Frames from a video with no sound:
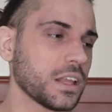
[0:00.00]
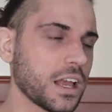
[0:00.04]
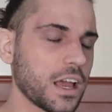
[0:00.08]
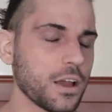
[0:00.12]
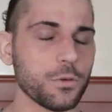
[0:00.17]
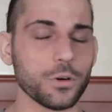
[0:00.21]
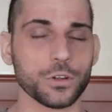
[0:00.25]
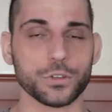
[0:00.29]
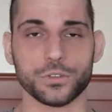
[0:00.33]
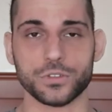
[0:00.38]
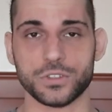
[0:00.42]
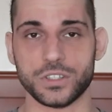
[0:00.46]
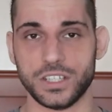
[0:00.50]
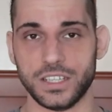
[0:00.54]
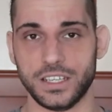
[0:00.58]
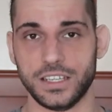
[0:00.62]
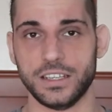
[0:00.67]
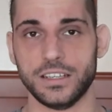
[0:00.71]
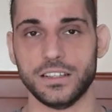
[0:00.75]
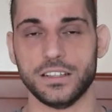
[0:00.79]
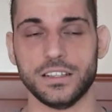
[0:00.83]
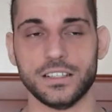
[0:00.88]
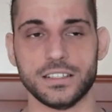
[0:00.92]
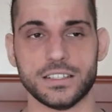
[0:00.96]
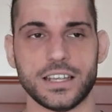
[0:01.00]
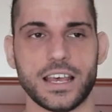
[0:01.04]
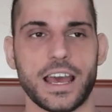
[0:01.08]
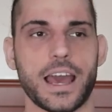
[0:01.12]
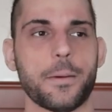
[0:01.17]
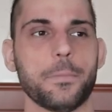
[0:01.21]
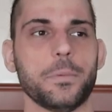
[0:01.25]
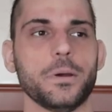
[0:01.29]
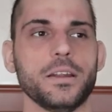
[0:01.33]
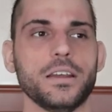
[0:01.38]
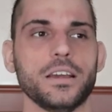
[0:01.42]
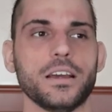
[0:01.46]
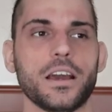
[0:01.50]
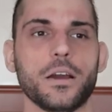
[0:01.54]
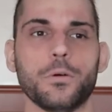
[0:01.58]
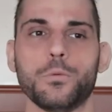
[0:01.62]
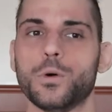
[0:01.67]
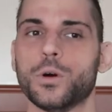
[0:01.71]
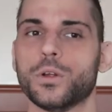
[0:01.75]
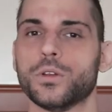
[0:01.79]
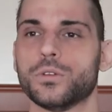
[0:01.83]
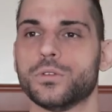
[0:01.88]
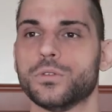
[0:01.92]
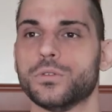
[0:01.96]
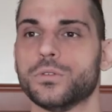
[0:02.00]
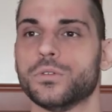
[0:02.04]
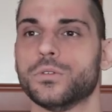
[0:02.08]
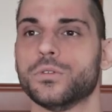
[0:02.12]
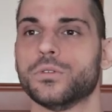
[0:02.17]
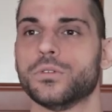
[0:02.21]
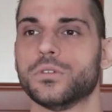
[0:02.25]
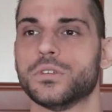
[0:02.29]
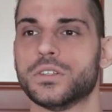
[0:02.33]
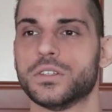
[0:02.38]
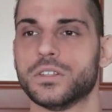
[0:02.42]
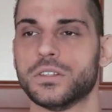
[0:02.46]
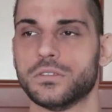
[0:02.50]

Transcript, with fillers: I want to see this happening. I want to